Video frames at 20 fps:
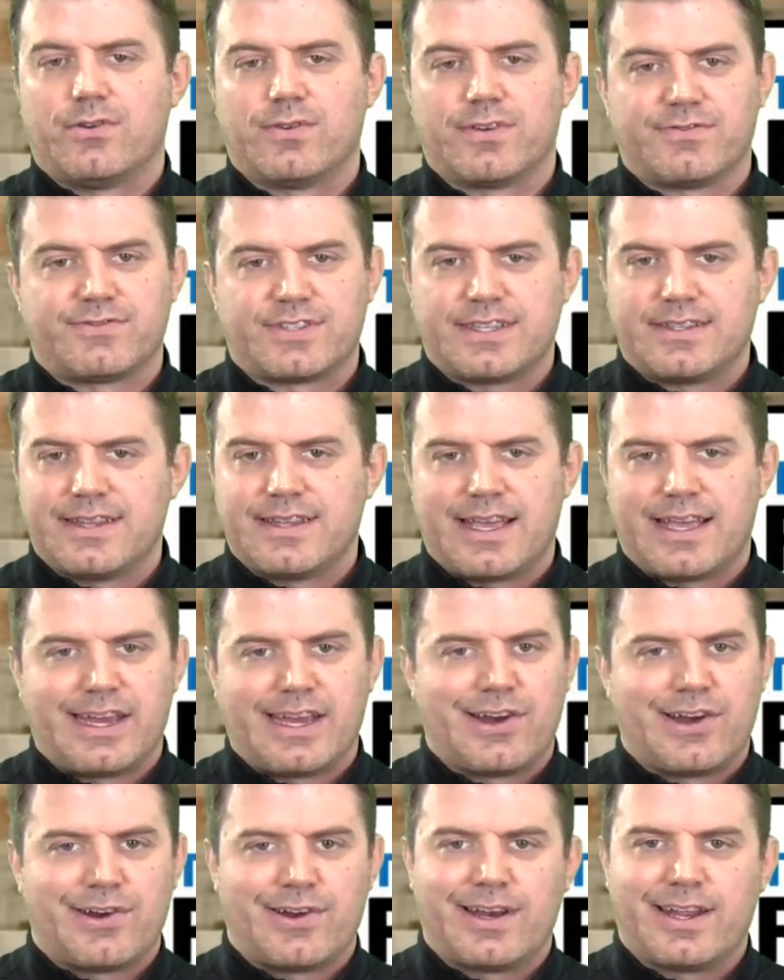We've seen that
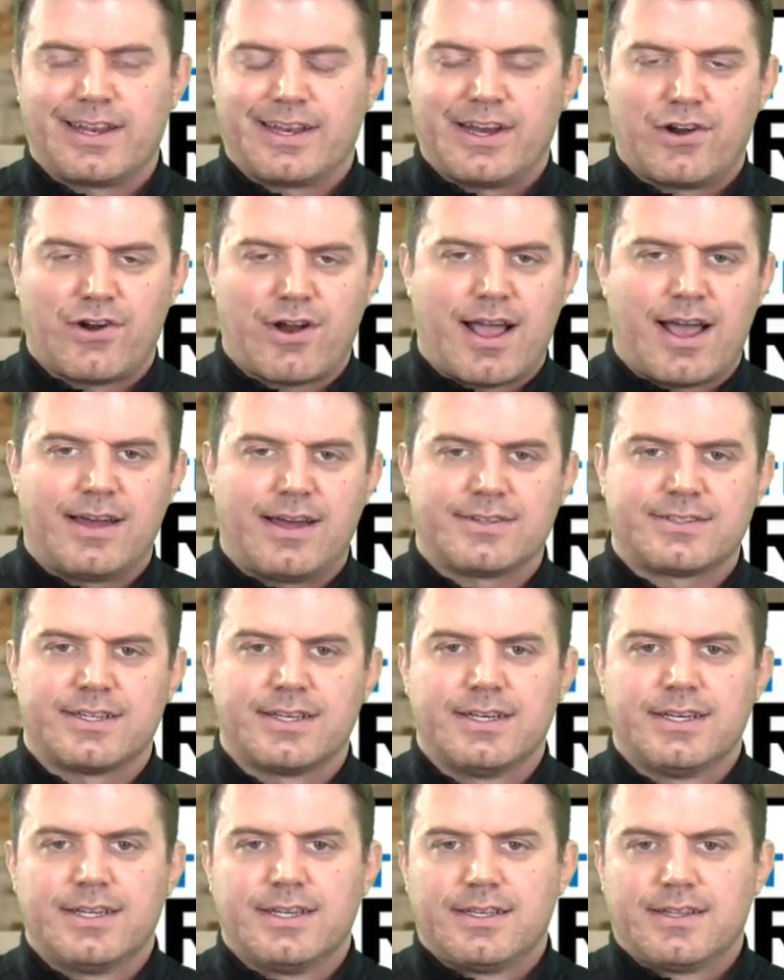year in and year out
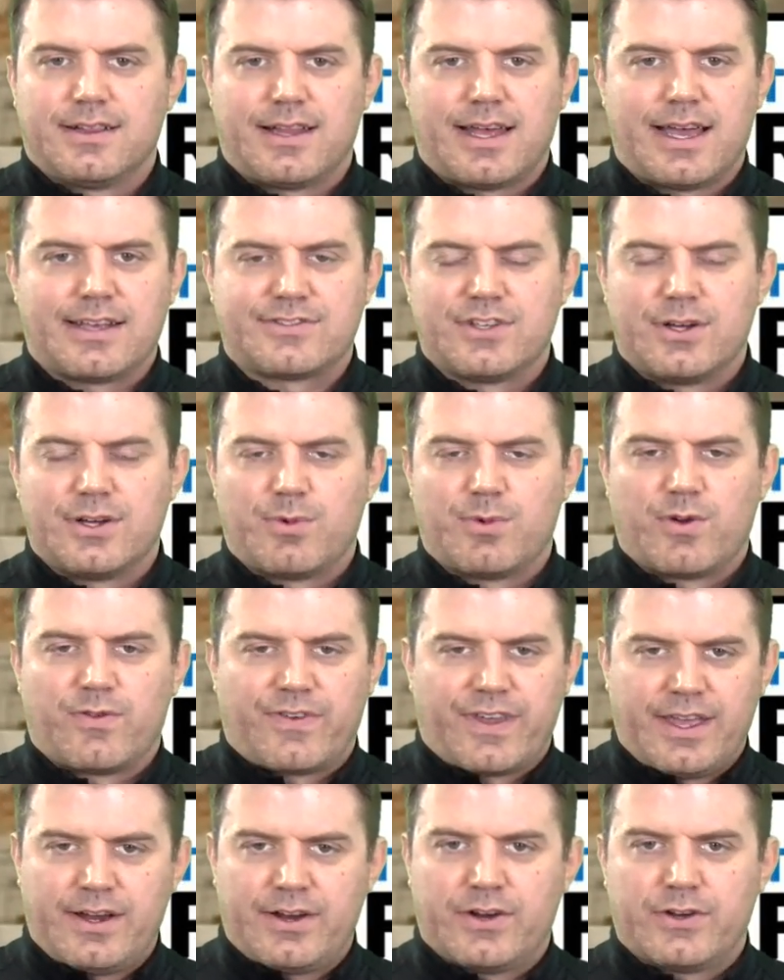the last number of
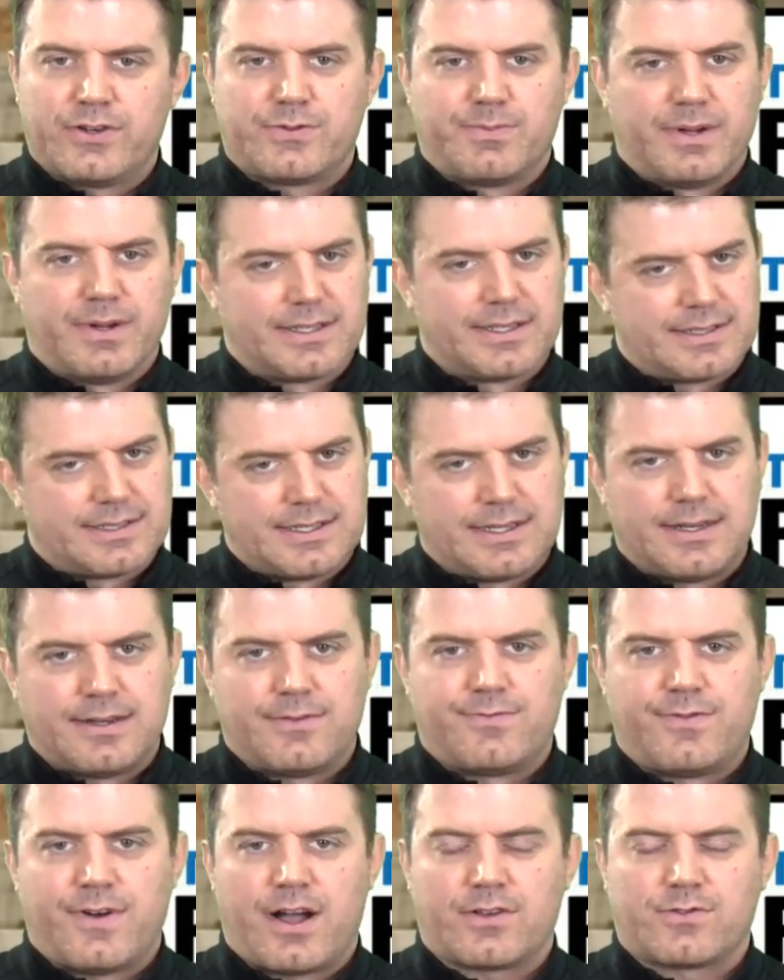years, but
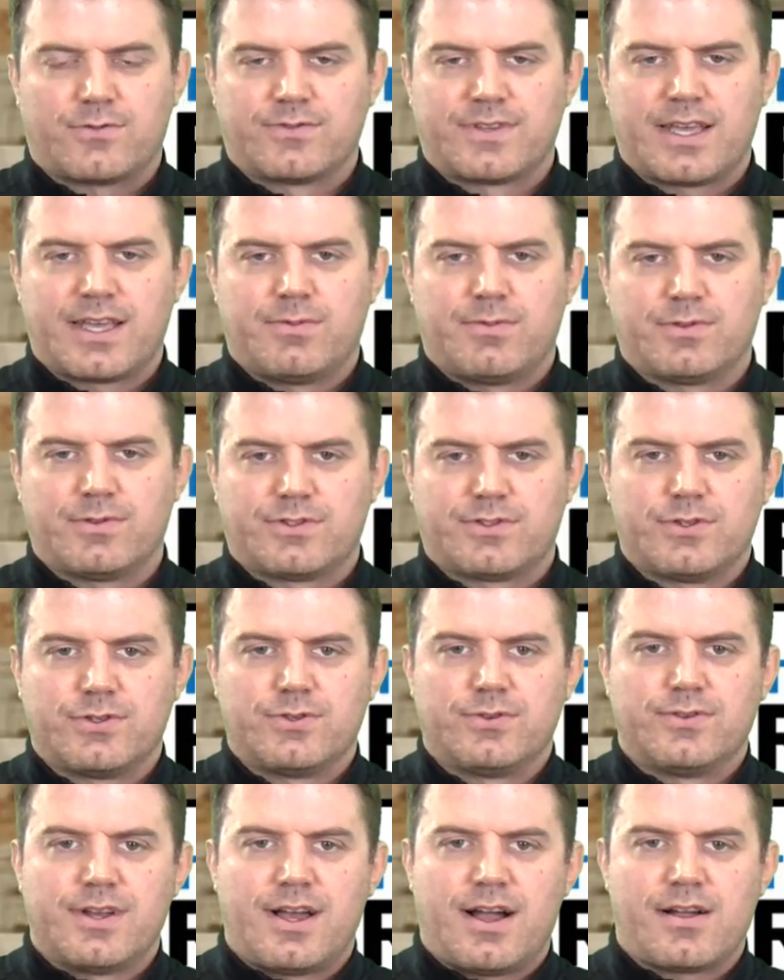Fox was able
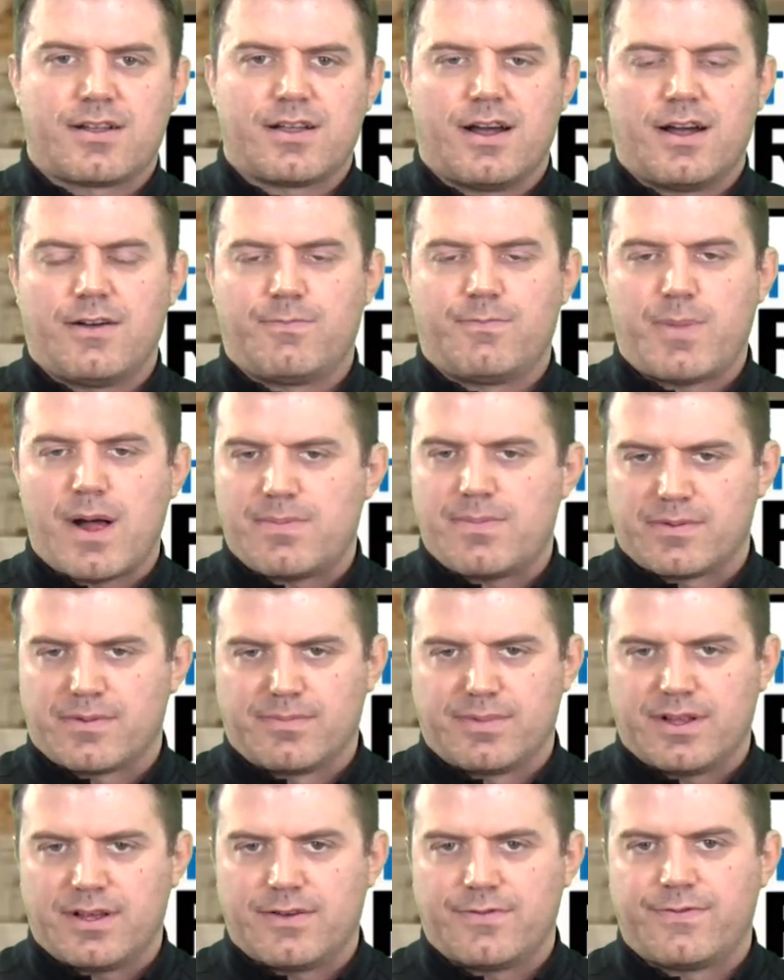to knock off Poplar
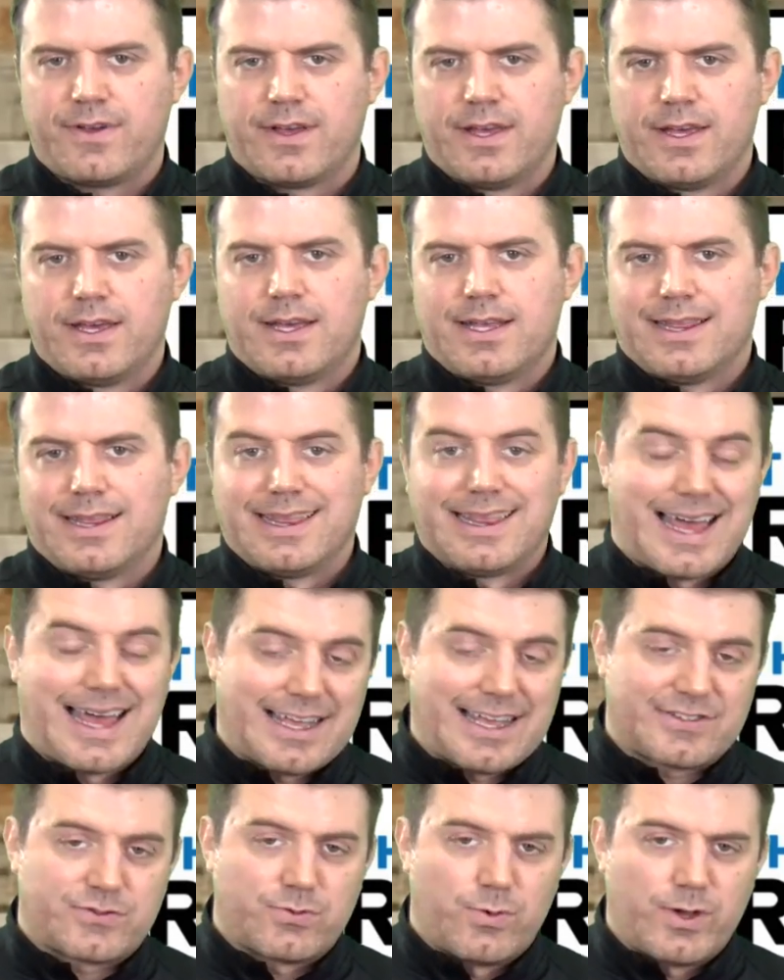Bluff
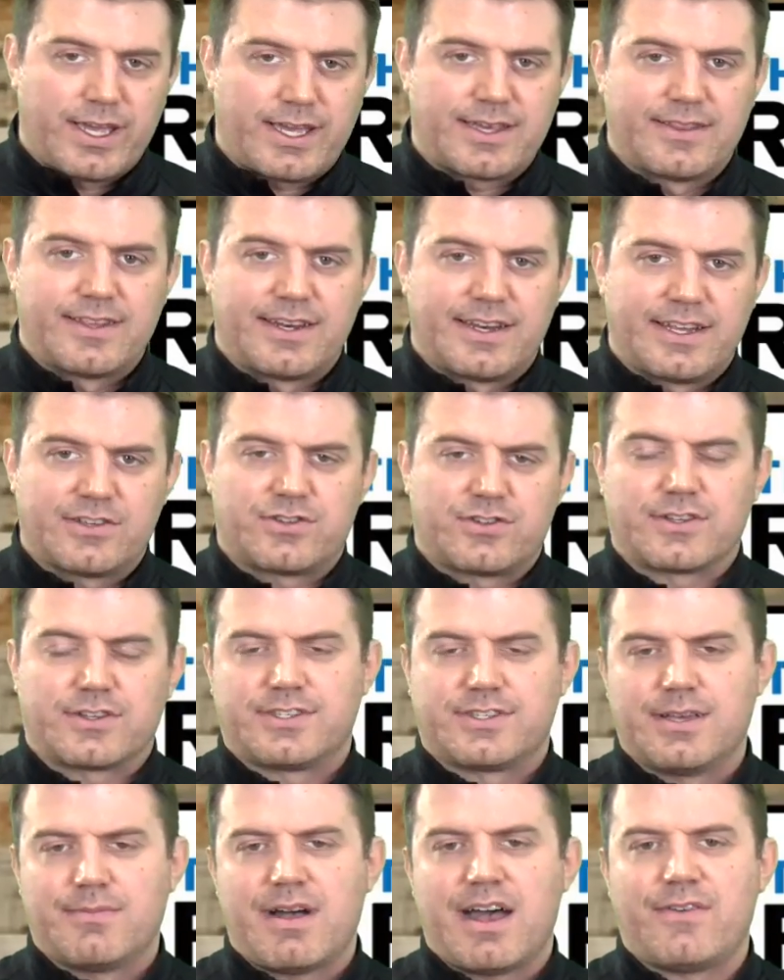last week in the district
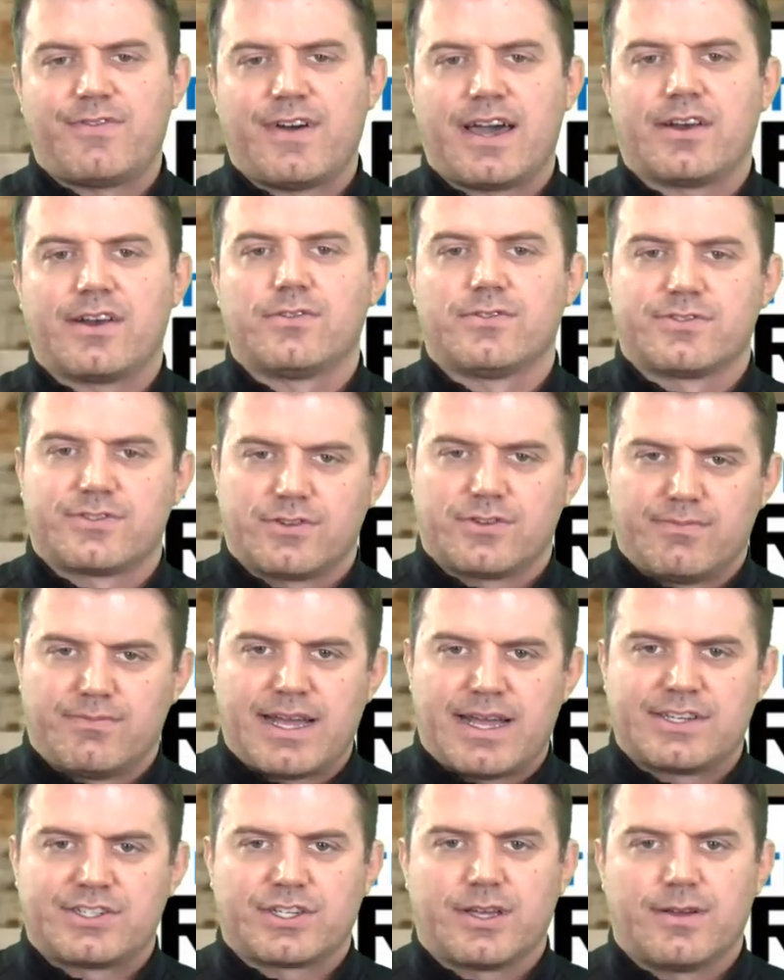semifinals, so
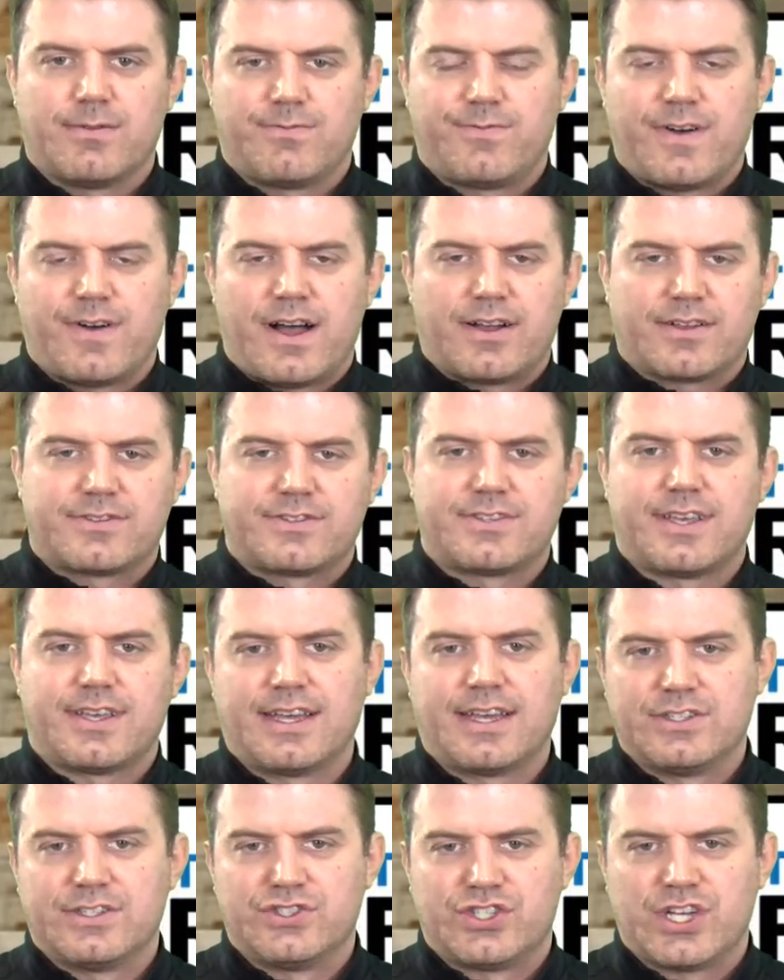matching up Fox
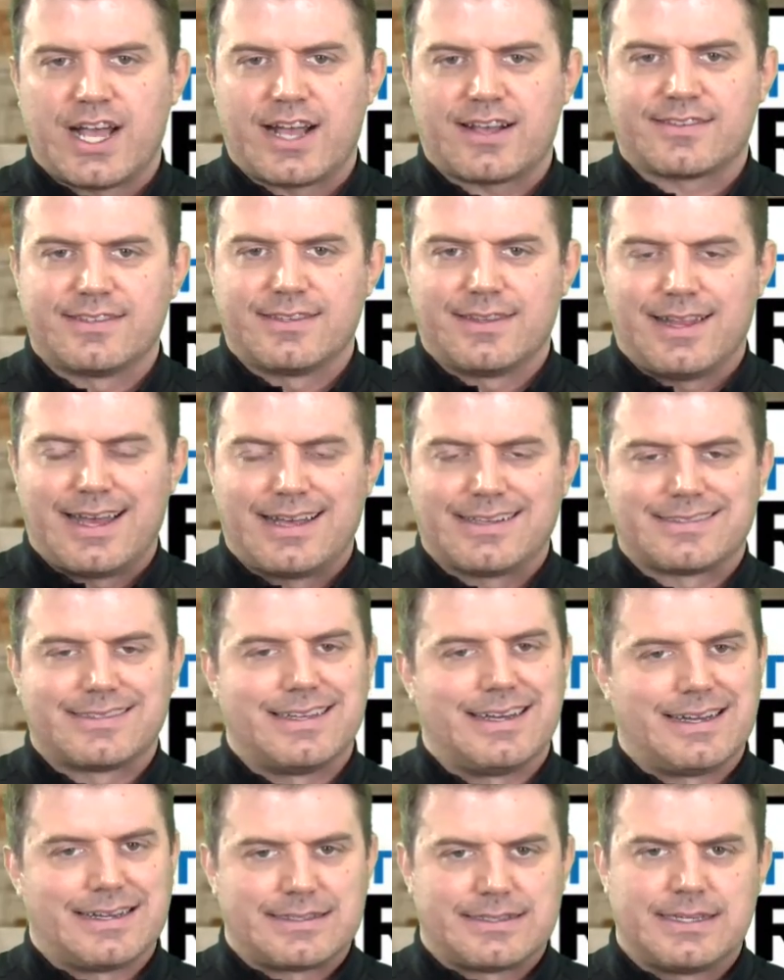and Jackson last
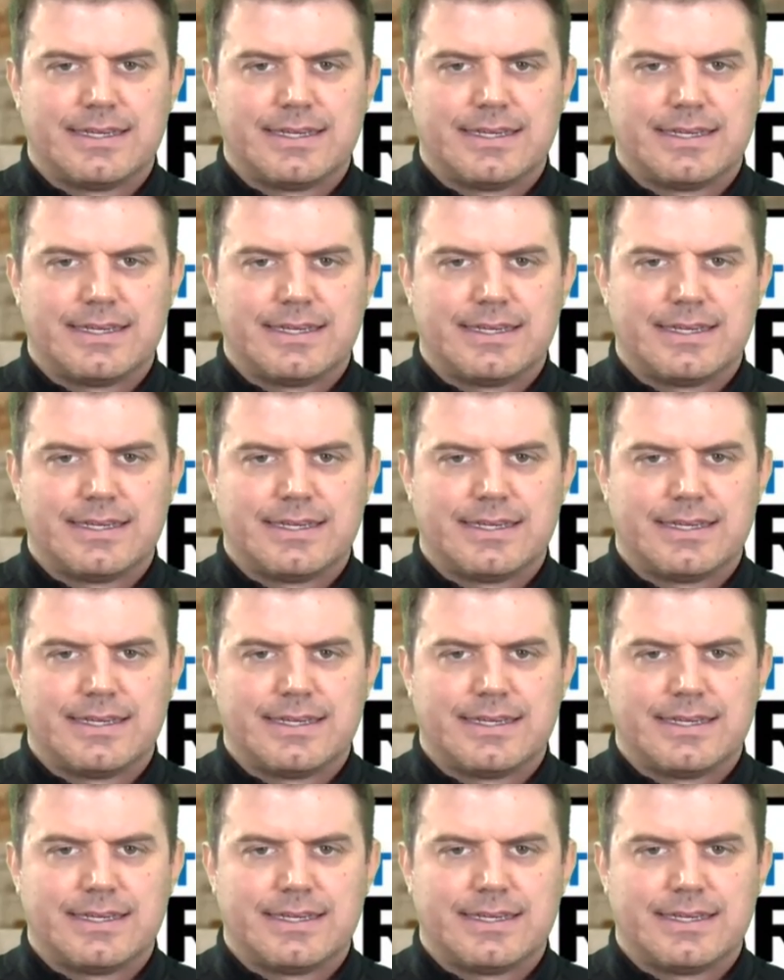night,